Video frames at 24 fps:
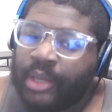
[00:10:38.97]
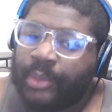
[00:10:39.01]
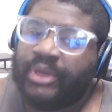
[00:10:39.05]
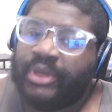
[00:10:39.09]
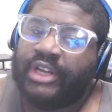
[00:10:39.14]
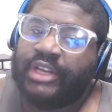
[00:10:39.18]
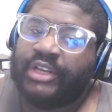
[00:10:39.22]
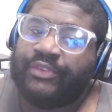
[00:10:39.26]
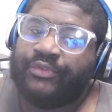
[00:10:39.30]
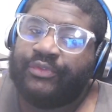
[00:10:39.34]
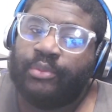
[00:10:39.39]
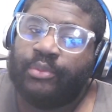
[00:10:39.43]

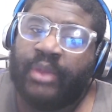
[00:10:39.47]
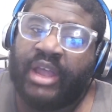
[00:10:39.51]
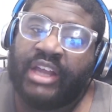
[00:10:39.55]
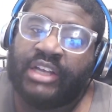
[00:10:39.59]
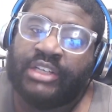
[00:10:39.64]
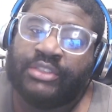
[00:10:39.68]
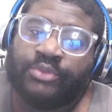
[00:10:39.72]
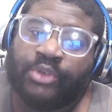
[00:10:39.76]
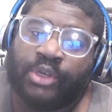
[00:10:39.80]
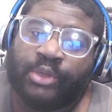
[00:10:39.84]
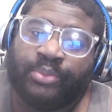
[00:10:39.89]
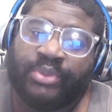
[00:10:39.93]
But if you
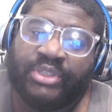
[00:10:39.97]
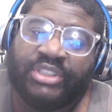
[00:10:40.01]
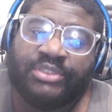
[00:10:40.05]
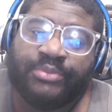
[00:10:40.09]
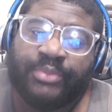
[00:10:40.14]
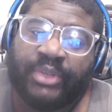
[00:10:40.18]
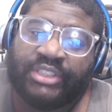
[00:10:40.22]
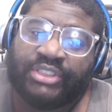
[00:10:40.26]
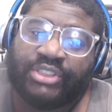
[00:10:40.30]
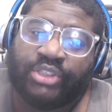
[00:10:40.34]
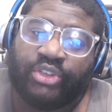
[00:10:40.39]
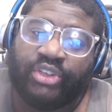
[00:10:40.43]
made it far,
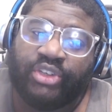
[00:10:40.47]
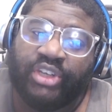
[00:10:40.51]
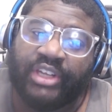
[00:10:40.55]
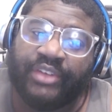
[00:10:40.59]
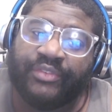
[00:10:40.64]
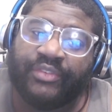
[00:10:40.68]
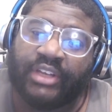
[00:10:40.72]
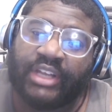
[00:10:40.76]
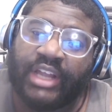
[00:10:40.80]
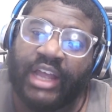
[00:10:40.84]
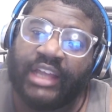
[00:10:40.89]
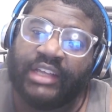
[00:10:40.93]
please make sure you
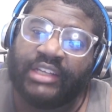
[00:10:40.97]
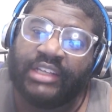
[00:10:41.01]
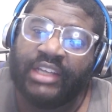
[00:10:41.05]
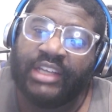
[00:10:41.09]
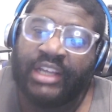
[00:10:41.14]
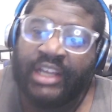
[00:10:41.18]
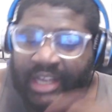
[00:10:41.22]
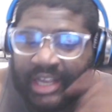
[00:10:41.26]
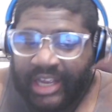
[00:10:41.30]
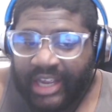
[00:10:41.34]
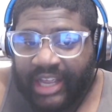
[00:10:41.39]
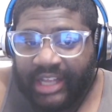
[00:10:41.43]
leave a like,
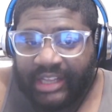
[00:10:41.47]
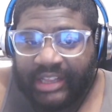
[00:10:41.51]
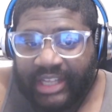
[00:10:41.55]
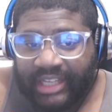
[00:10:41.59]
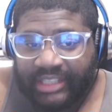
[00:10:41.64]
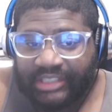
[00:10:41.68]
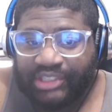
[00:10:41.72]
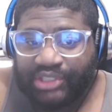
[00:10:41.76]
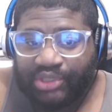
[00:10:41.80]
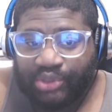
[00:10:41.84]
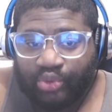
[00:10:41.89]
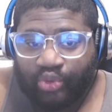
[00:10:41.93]
hit
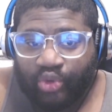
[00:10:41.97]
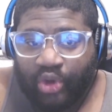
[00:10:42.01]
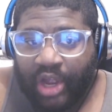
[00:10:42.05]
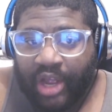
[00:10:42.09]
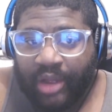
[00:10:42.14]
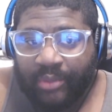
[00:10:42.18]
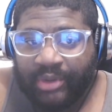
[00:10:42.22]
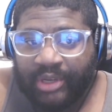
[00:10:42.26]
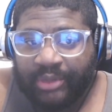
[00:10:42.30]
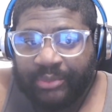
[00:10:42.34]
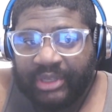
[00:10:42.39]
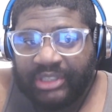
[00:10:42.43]
that
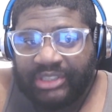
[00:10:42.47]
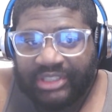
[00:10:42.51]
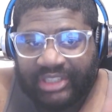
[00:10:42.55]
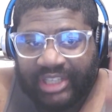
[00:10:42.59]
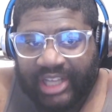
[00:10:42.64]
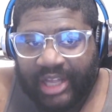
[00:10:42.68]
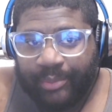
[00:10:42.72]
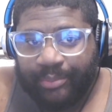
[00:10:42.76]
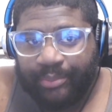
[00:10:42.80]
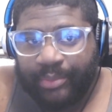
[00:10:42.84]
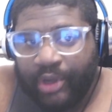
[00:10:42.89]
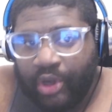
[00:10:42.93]
subscribe button, and hit
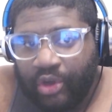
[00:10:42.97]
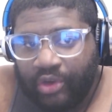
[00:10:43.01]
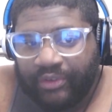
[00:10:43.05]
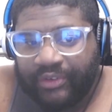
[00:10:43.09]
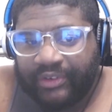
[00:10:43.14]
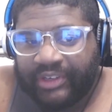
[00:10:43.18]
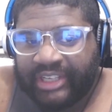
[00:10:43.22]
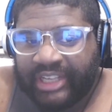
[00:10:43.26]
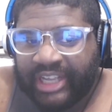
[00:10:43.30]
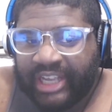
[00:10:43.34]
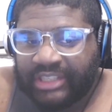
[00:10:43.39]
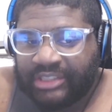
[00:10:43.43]
that bell
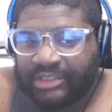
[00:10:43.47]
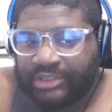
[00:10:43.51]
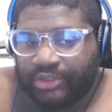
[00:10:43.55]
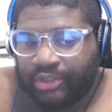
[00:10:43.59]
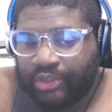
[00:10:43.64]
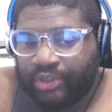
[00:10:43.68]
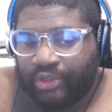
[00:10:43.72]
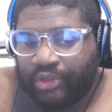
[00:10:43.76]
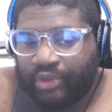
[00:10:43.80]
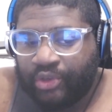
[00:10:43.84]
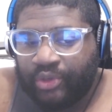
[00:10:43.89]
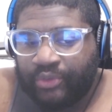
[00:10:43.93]
notification
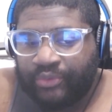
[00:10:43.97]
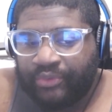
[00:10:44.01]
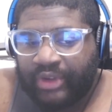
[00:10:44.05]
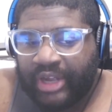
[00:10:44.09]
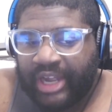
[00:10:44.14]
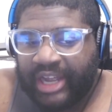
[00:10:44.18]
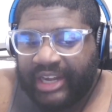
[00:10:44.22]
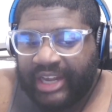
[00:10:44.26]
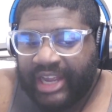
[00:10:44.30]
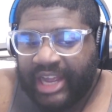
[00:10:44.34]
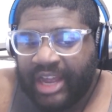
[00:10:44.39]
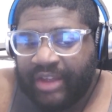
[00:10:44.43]
so you're
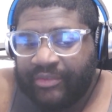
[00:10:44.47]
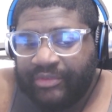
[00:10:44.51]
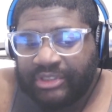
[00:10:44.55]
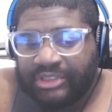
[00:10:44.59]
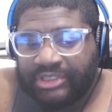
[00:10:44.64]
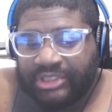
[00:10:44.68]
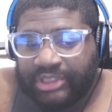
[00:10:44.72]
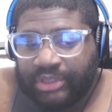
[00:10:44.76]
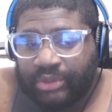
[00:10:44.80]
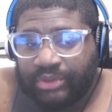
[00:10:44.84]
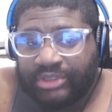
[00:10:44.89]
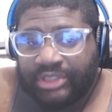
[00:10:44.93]
notified every
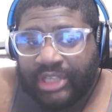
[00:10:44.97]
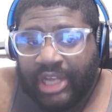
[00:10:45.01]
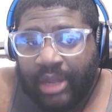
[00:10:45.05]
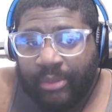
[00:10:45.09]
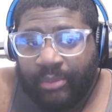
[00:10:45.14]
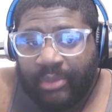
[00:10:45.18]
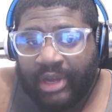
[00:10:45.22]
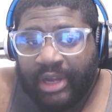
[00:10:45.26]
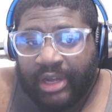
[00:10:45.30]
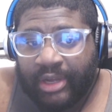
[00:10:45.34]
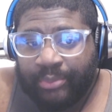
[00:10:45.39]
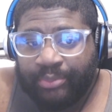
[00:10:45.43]
single
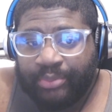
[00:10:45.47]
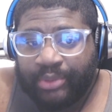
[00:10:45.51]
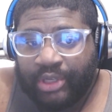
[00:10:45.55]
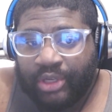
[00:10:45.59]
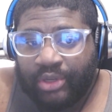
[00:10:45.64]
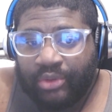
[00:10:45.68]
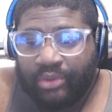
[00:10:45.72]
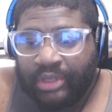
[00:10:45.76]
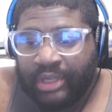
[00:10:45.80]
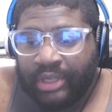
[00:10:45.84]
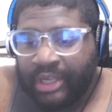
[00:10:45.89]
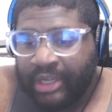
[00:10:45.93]
time I upload.